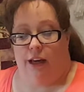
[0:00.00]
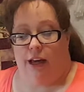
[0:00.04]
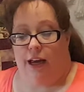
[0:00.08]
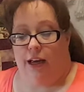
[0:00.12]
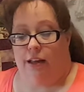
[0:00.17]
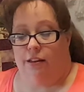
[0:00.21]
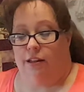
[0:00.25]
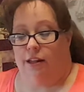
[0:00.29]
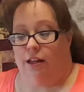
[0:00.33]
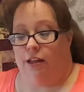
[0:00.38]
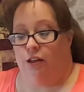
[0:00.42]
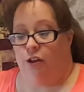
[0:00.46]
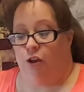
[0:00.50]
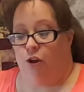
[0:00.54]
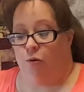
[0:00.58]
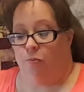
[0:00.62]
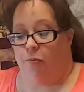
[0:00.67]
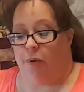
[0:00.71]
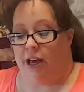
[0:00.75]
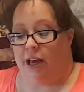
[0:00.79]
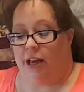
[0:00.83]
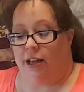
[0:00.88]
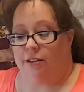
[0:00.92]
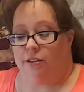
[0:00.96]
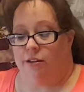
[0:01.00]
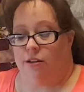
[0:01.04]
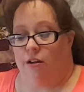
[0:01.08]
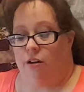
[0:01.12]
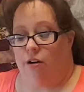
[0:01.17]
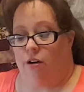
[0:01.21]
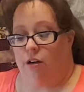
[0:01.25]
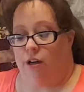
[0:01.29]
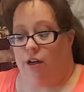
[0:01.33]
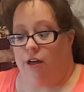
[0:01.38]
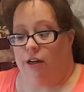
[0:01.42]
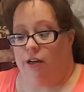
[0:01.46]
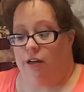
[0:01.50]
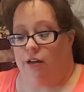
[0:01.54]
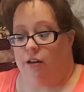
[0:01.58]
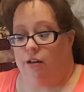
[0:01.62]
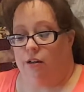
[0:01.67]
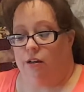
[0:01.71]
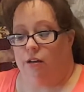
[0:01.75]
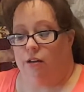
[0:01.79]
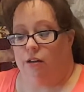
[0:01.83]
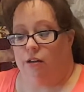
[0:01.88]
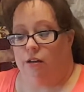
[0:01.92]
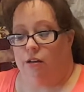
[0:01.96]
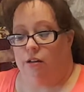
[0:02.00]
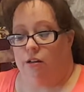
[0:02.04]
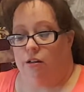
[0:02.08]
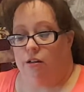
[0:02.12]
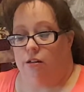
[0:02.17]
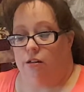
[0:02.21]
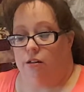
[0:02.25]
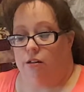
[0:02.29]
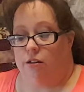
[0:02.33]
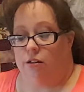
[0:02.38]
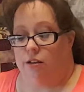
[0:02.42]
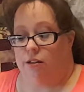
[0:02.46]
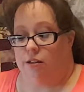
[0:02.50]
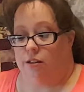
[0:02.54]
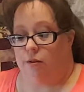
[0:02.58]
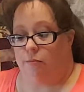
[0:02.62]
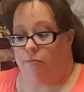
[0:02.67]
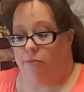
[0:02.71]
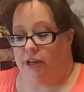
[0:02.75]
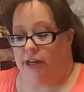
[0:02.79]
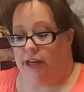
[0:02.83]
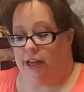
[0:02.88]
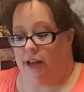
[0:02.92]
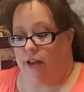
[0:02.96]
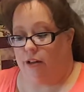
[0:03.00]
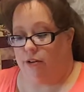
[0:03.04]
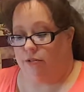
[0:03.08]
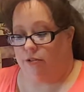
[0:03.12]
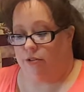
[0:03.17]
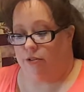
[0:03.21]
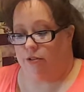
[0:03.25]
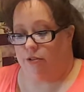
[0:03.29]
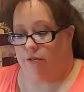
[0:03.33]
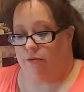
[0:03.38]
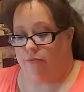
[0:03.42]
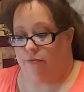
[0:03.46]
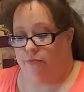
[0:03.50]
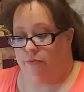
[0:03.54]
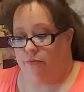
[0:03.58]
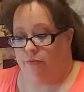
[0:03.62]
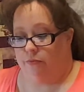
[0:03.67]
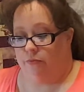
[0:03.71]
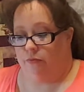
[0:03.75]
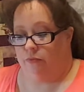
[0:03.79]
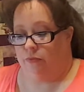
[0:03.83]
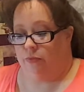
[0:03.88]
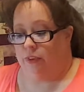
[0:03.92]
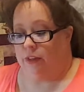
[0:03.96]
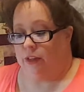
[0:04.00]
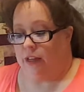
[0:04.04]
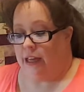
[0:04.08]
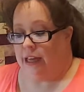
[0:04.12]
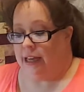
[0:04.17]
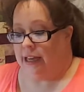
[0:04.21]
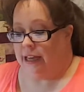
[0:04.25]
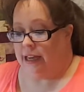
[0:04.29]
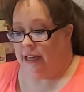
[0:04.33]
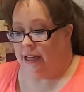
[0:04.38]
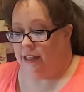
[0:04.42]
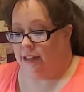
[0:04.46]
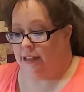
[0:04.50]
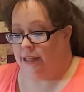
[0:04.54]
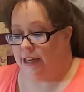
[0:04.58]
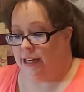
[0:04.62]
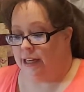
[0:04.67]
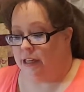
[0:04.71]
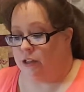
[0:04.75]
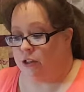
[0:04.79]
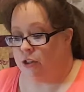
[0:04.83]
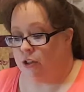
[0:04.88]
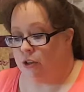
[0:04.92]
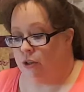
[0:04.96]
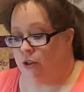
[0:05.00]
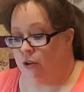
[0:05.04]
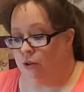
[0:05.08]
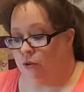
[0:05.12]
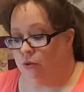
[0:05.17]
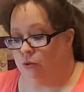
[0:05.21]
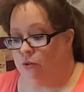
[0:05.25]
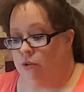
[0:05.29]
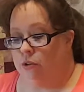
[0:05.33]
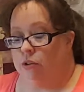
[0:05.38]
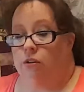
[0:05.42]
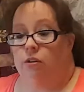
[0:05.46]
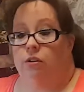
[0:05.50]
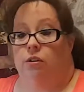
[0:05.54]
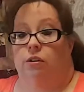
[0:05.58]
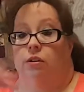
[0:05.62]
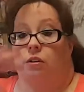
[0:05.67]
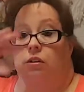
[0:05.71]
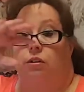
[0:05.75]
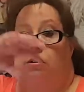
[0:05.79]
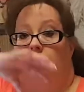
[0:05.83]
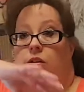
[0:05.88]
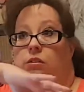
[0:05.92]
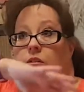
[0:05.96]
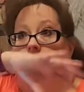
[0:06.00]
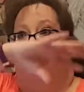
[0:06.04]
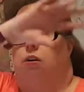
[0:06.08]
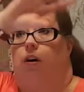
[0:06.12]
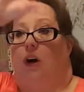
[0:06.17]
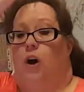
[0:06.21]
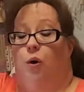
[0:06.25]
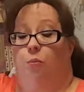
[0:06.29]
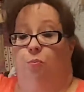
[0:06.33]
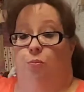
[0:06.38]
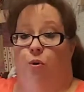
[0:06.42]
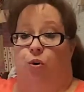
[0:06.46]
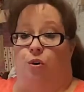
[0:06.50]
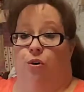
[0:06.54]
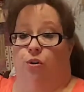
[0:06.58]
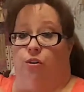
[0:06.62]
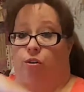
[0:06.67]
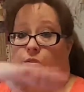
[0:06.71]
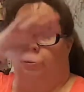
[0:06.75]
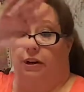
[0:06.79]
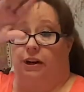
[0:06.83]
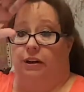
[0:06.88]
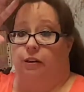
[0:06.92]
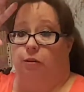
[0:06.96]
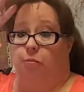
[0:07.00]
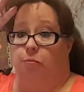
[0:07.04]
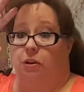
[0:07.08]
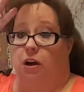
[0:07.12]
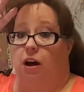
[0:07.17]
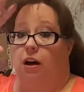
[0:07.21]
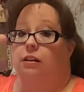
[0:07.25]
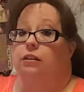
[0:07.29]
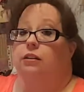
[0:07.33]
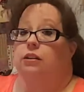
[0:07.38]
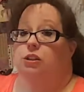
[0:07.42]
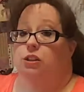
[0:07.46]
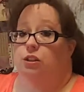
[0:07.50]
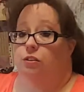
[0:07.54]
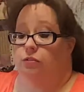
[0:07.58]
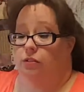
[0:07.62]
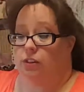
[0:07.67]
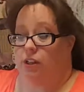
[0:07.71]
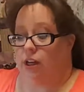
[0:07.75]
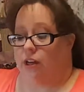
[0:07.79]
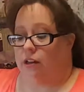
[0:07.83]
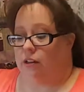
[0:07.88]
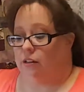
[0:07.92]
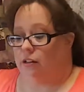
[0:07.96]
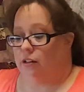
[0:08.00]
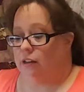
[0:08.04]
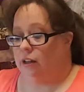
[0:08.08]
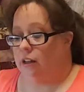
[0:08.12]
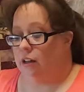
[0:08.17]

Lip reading: and then you pass it on to somebody else. And they do a border around the block that you've done.